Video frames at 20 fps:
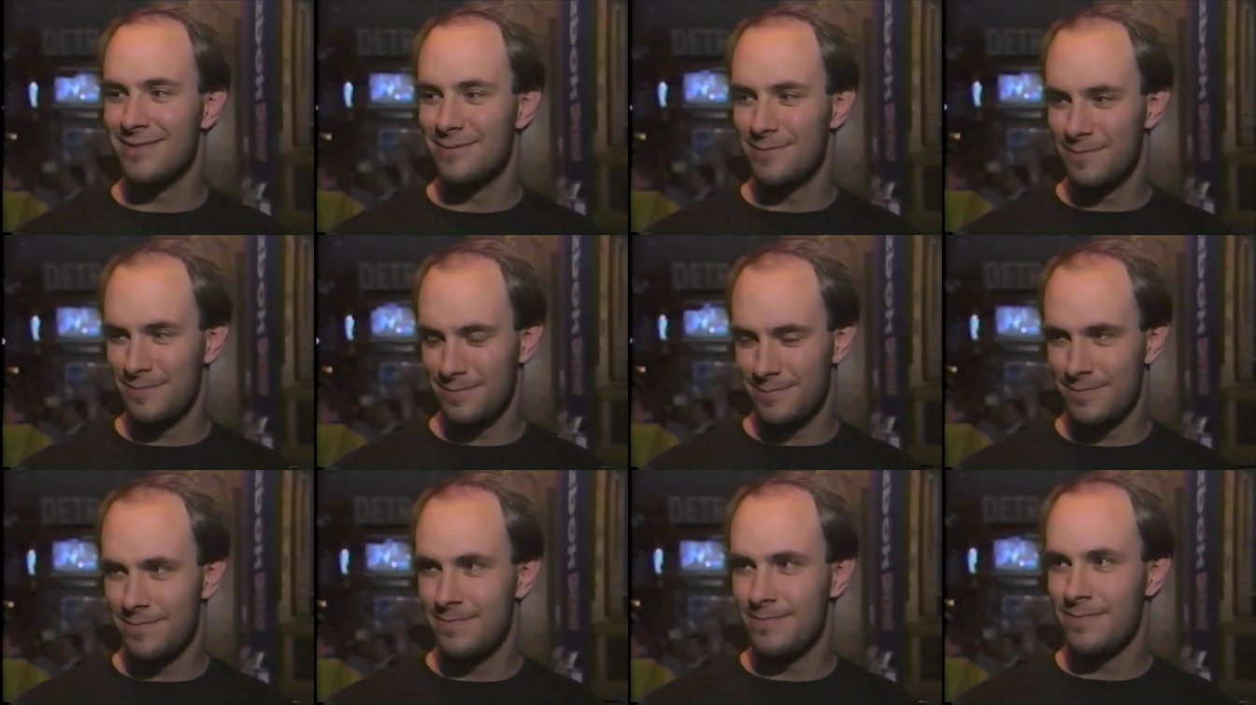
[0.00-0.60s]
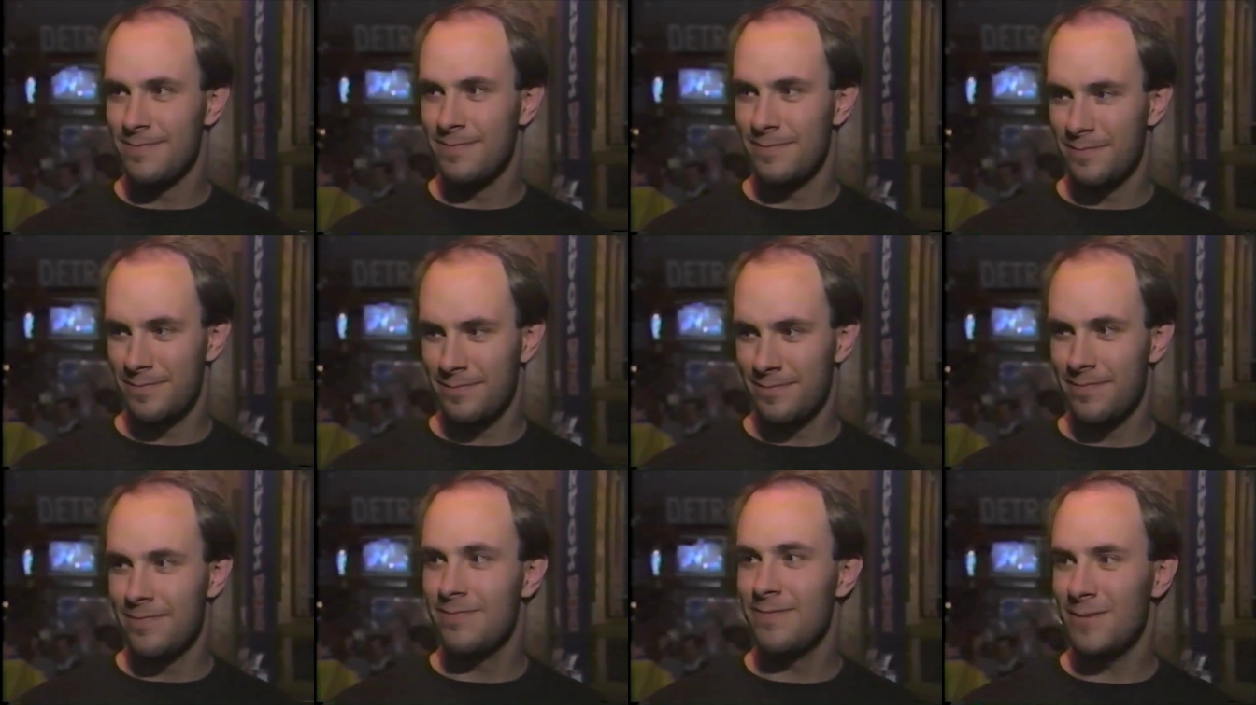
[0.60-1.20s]
But consider the
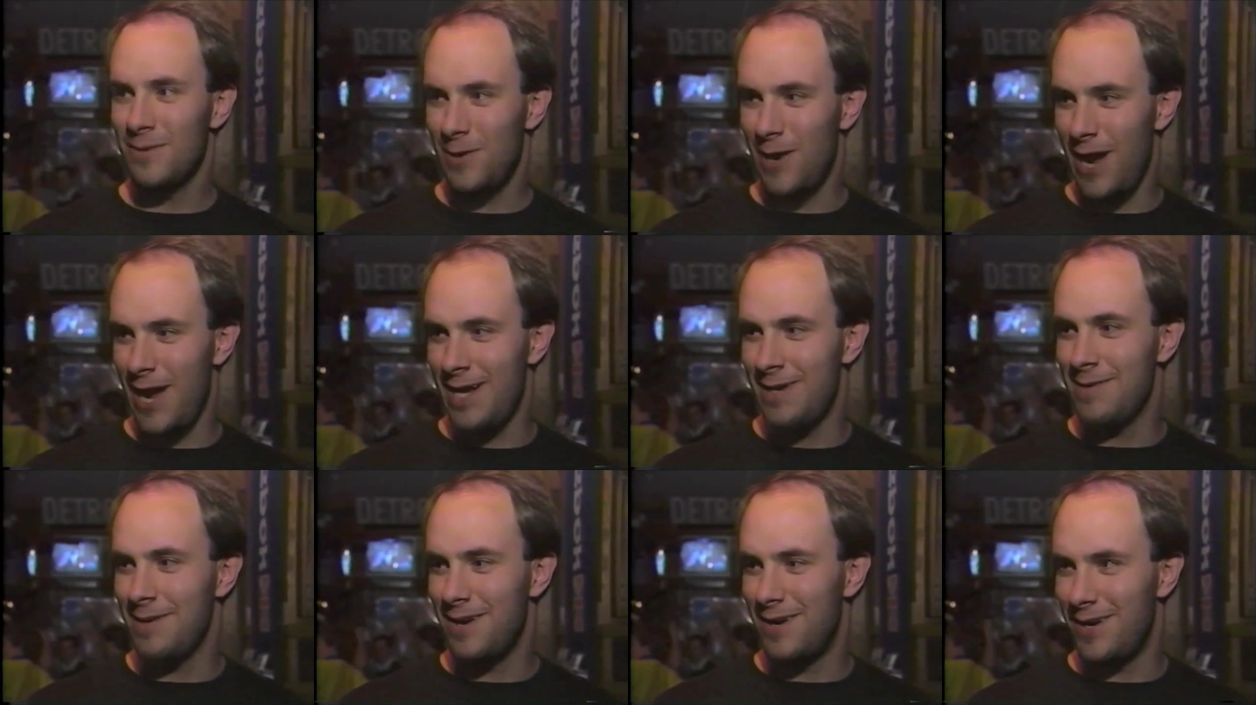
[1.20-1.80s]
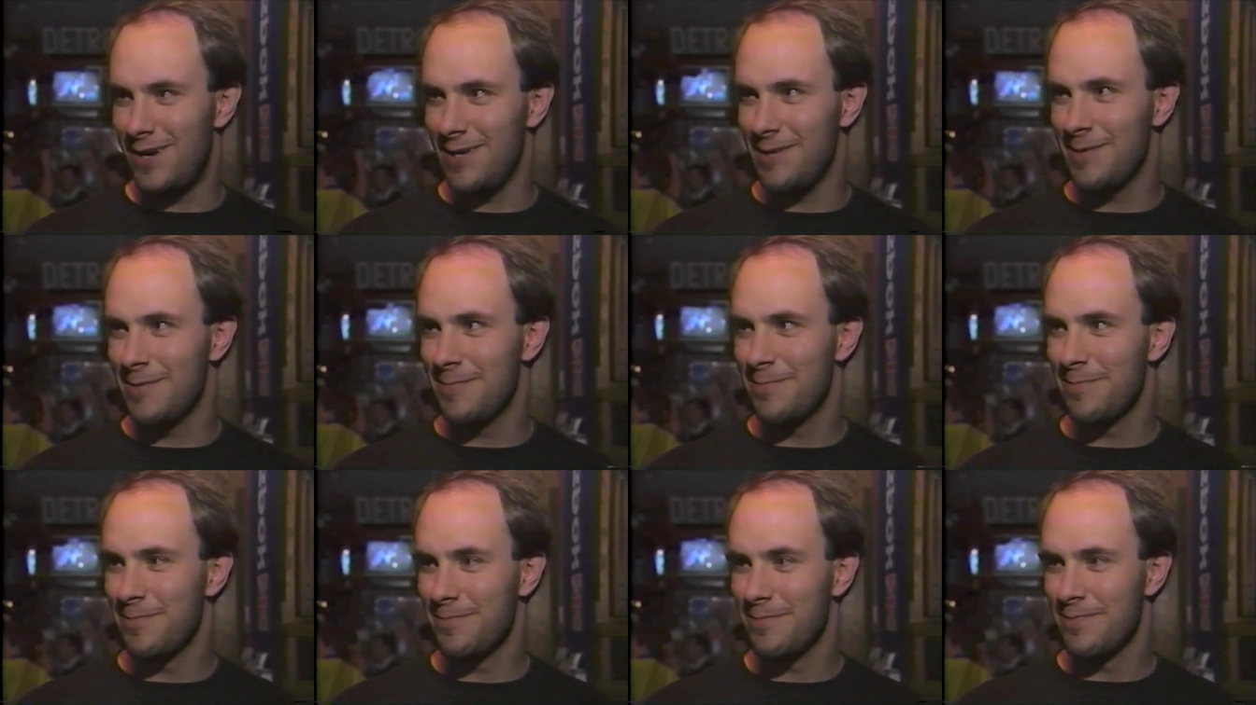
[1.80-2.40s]
dilemma faced by this
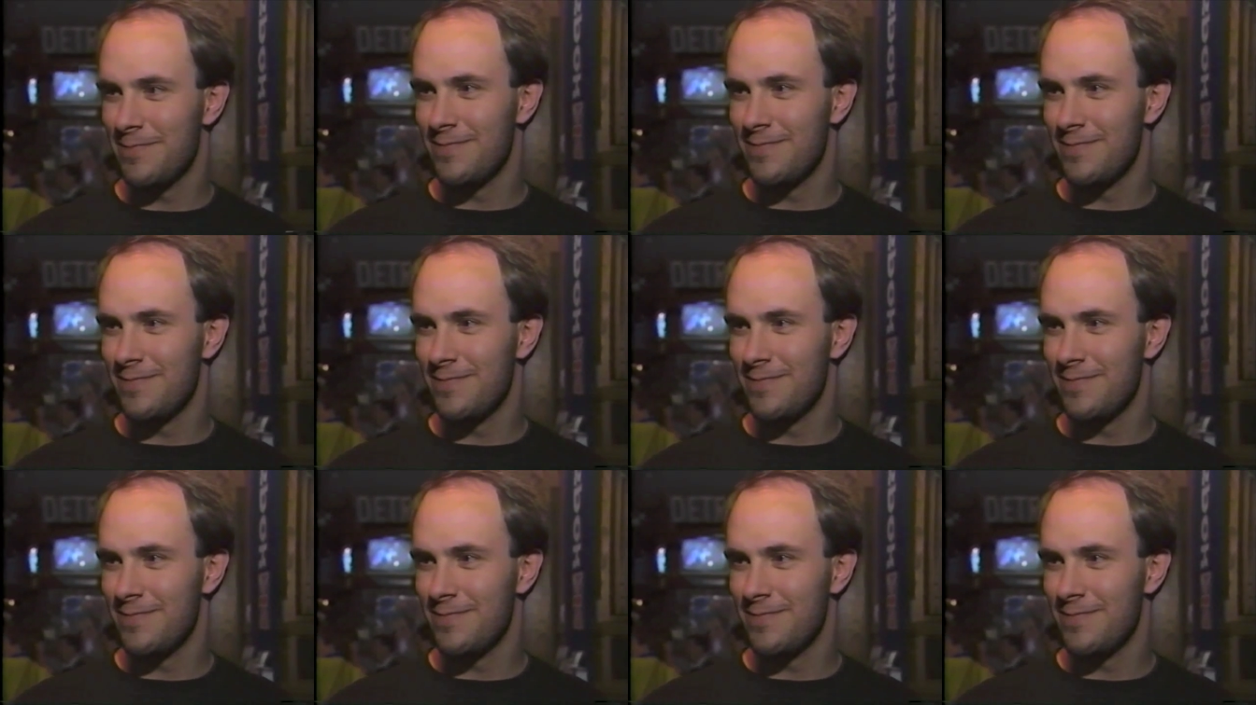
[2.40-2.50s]
man.